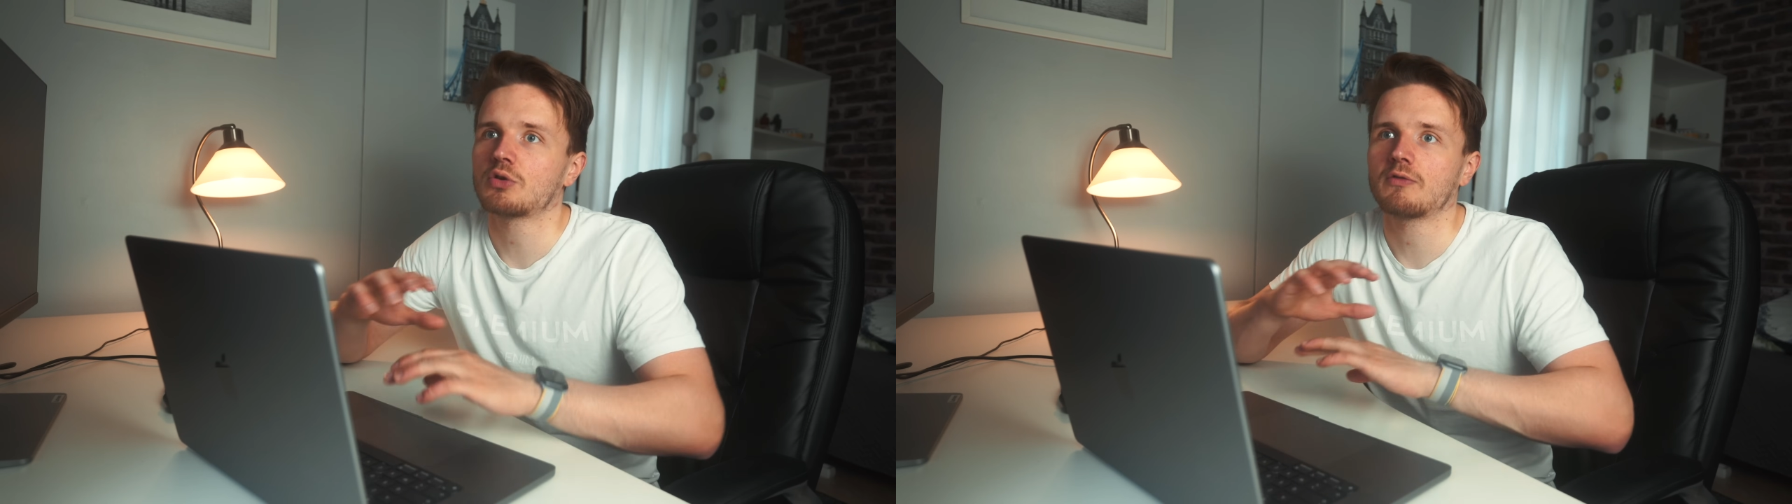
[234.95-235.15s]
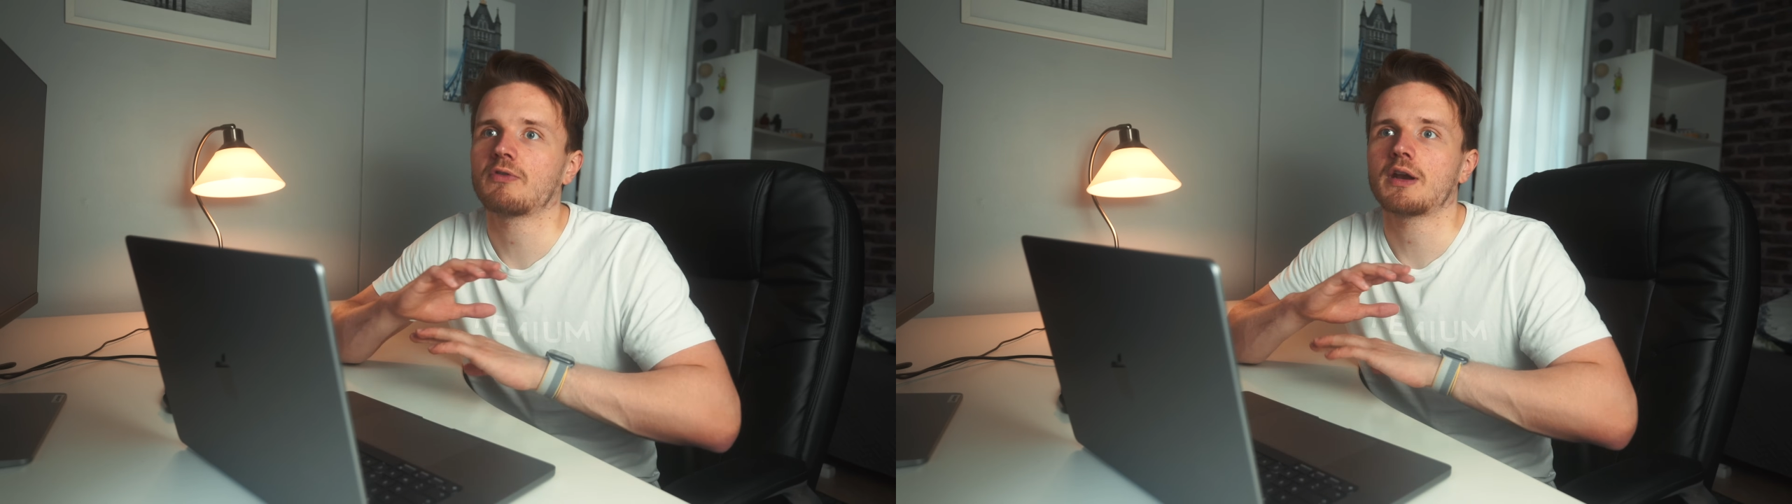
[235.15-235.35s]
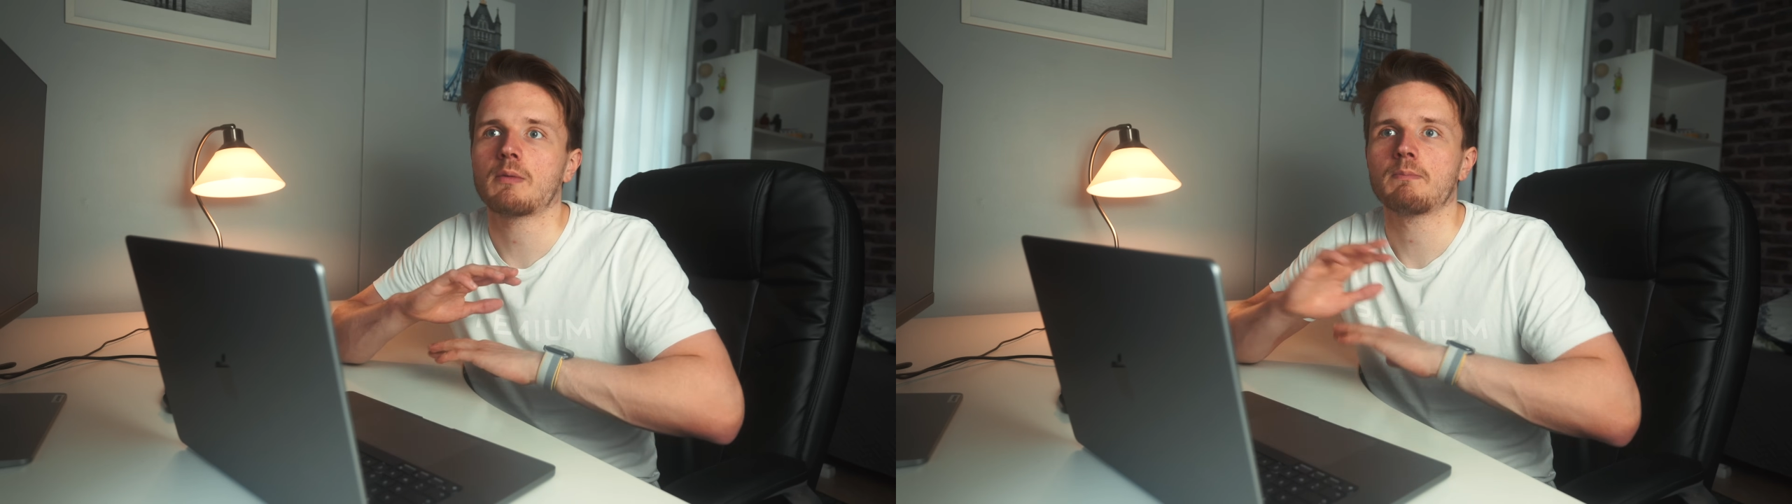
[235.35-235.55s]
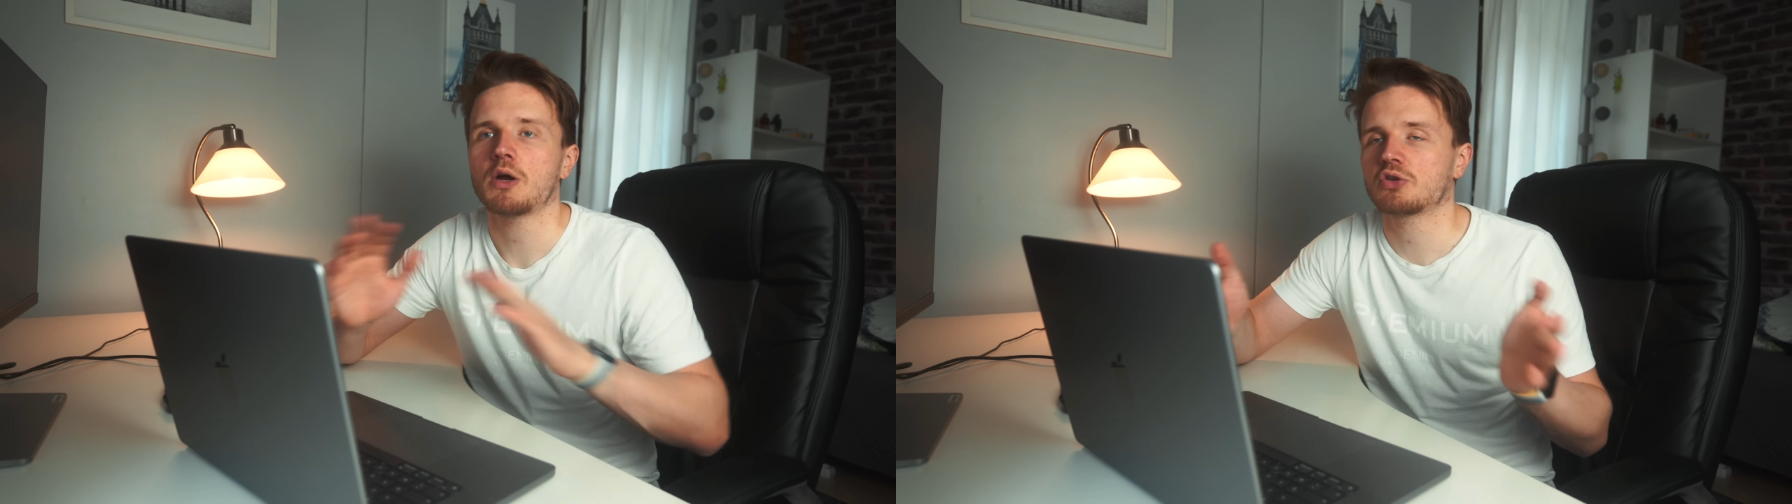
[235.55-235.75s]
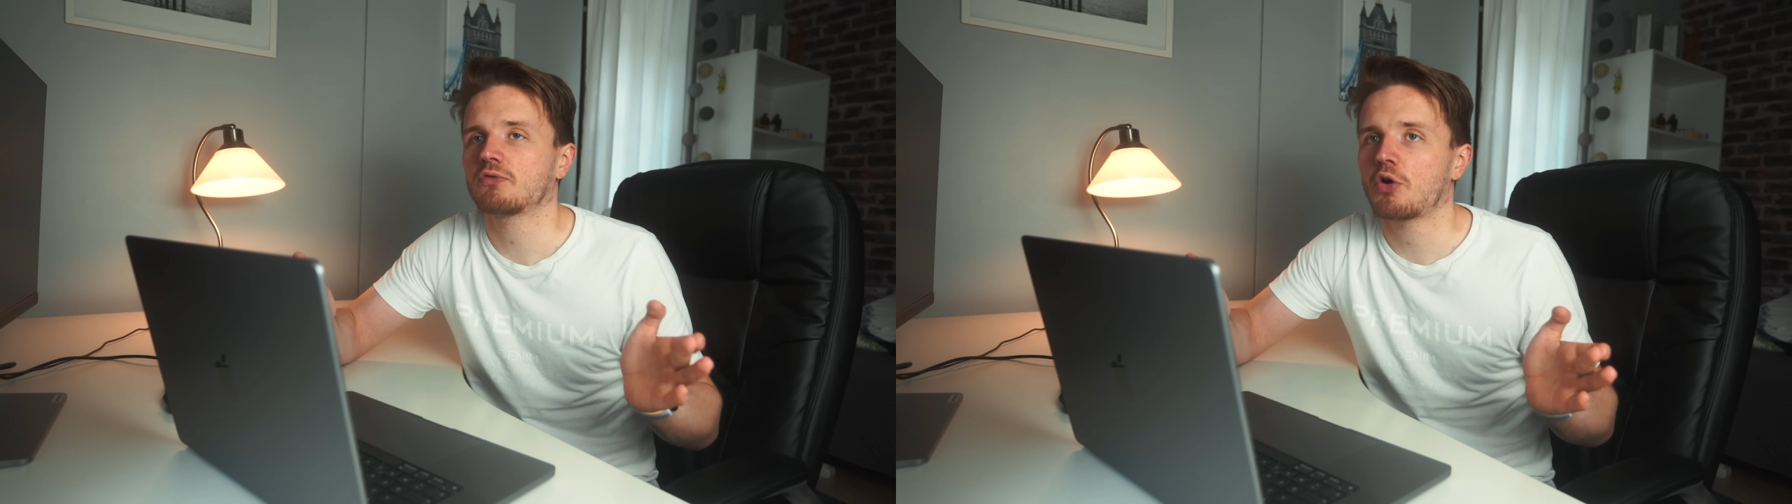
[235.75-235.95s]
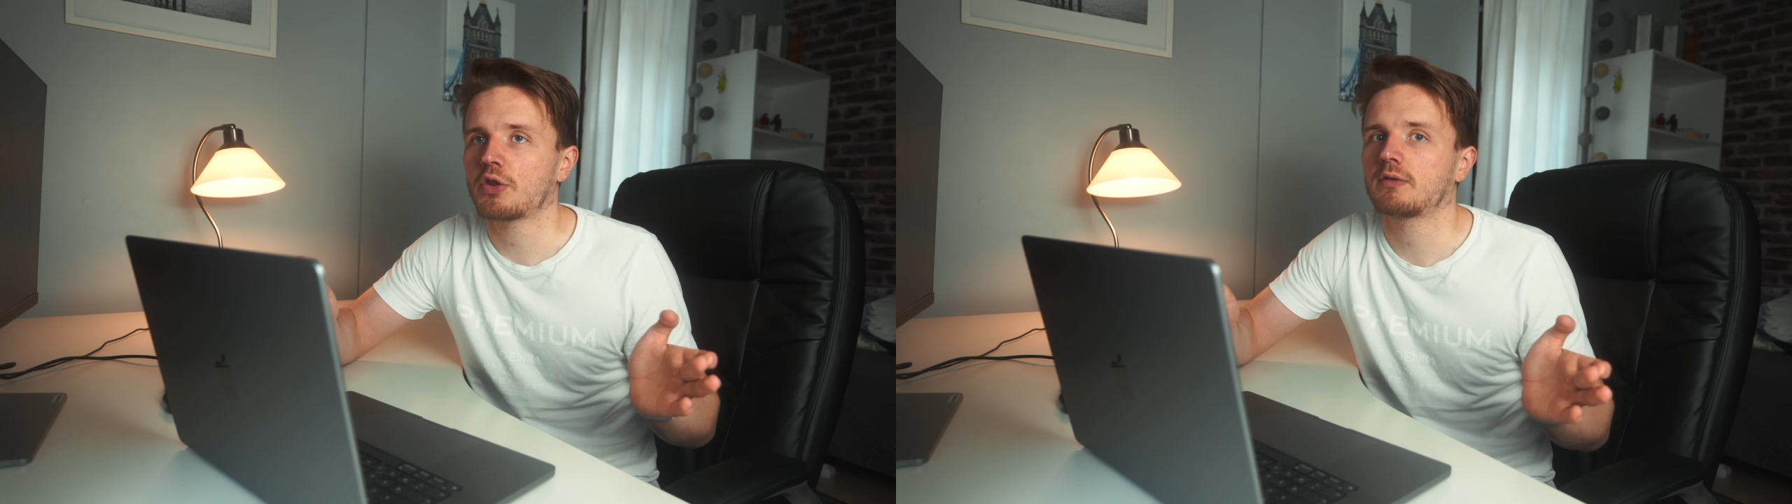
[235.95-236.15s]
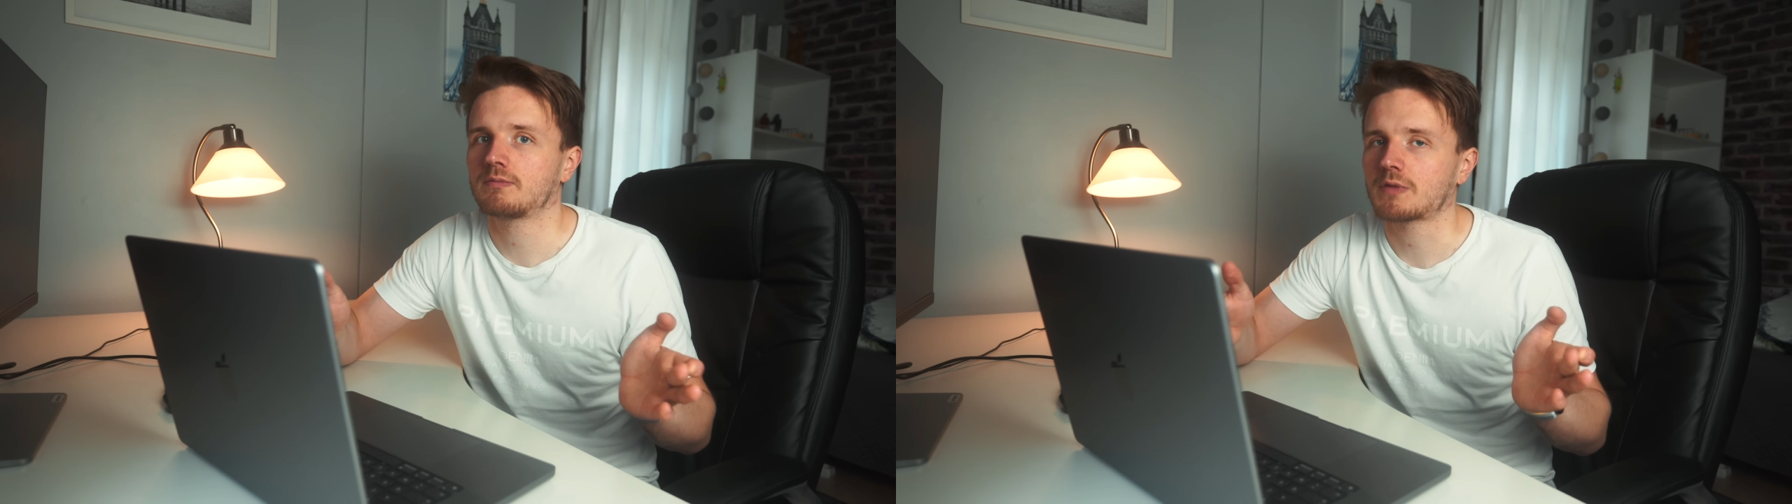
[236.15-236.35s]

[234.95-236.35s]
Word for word: you can find a bunch of other